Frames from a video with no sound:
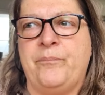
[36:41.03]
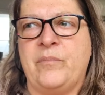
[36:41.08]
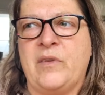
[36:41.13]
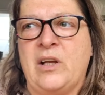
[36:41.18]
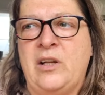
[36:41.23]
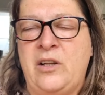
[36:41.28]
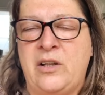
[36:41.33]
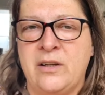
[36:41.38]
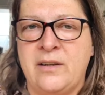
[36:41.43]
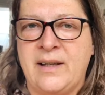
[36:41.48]

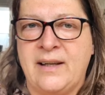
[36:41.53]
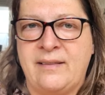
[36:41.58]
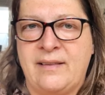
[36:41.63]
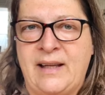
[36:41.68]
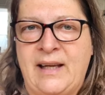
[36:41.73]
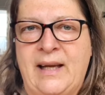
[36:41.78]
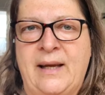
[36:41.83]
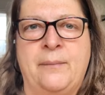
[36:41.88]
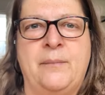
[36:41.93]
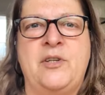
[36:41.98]
look at
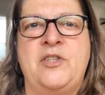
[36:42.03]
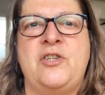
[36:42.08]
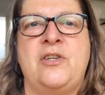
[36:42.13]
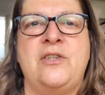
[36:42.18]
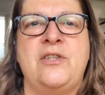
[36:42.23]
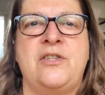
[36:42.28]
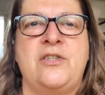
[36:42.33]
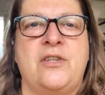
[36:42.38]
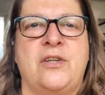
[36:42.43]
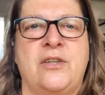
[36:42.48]
the image in
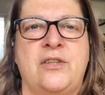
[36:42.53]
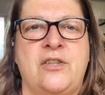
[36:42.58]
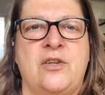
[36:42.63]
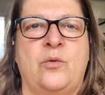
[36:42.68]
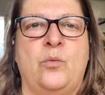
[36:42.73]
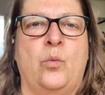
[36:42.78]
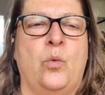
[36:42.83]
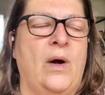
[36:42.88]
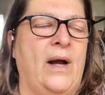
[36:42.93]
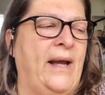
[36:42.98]
a
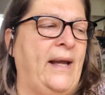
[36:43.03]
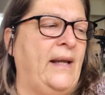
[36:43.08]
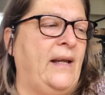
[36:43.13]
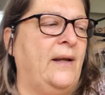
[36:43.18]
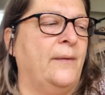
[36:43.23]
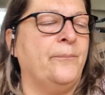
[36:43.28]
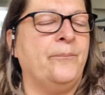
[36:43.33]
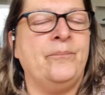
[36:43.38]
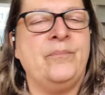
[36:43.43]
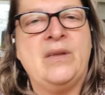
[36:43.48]
certain way.
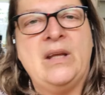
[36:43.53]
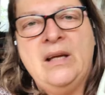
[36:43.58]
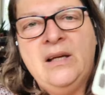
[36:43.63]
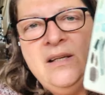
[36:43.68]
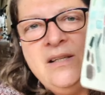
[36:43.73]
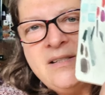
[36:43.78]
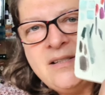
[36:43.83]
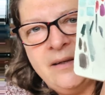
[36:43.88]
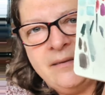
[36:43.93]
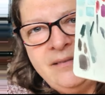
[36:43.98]

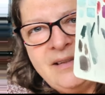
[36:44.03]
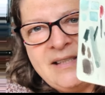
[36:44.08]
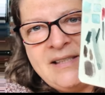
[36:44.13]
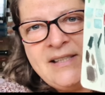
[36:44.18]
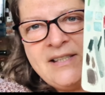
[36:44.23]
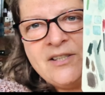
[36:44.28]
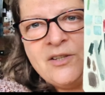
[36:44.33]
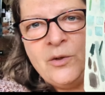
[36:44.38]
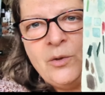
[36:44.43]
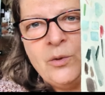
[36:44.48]
So this
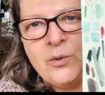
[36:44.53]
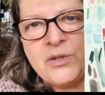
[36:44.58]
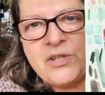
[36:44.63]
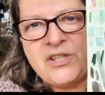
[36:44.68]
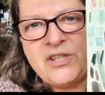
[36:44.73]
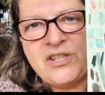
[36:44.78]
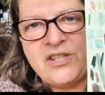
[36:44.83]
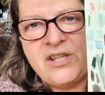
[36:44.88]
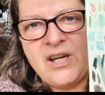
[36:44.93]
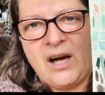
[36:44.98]
is called
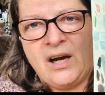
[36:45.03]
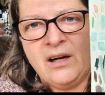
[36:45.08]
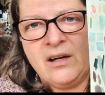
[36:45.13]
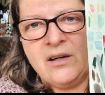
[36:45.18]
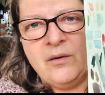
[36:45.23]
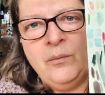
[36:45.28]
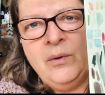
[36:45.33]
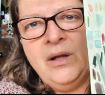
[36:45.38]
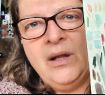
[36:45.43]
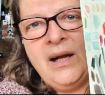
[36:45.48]
Stuck.
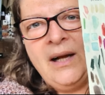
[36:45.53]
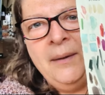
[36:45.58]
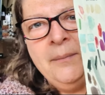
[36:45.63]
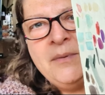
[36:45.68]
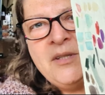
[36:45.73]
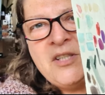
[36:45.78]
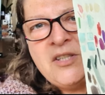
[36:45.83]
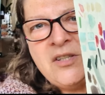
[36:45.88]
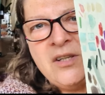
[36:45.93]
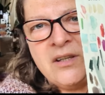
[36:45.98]
Well, I'm
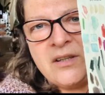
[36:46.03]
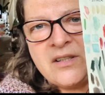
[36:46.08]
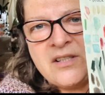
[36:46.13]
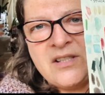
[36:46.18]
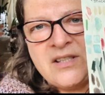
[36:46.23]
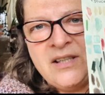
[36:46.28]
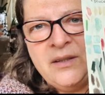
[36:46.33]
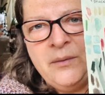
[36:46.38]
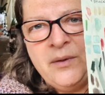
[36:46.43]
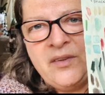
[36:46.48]
stuck
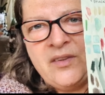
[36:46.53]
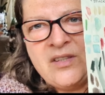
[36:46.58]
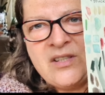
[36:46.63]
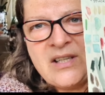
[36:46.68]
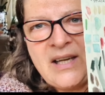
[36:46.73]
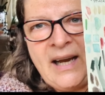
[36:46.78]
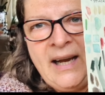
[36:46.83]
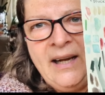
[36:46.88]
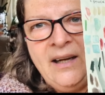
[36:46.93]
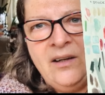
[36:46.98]
still with this
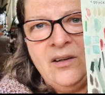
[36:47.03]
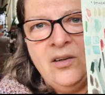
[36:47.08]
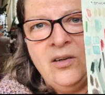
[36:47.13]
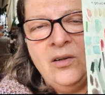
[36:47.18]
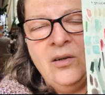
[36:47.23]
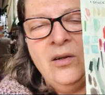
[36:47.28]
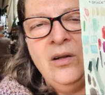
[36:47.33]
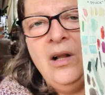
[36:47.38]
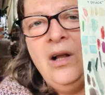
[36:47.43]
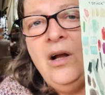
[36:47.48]

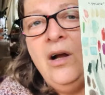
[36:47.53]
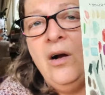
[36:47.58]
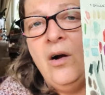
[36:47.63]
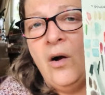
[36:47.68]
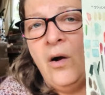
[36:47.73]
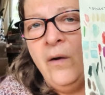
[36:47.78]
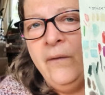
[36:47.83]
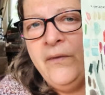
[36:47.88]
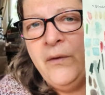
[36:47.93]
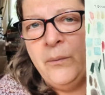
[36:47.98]
ankle
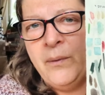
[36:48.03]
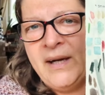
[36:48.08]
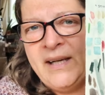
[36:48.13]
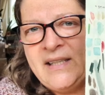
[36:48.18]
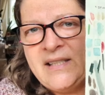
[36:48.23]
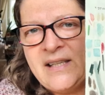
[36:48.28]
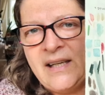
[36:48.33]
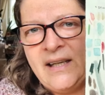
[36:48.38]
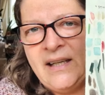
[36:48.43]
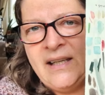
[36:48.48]
on the
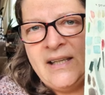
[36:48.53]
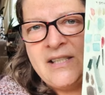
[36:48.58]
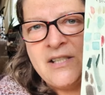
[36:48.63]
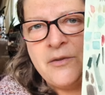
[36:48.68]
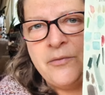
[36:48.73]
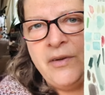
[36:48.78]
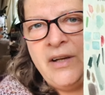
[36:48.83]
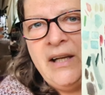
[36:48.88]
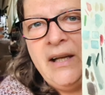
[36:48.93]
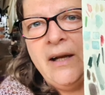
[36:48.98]
waiting list,
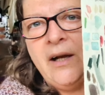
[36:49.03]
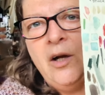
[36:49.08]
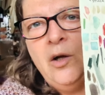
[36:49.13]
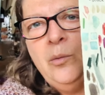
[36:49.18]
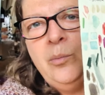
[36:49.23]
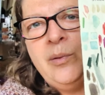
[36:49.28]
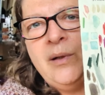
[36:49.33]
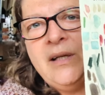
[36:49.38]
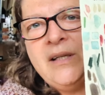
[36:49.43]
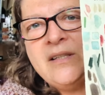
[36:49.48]
feeling
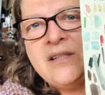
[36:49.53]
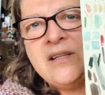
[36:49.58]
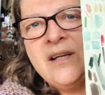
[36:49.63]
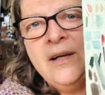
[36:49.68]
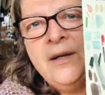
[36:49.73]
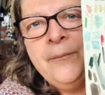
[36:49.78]
hopeless.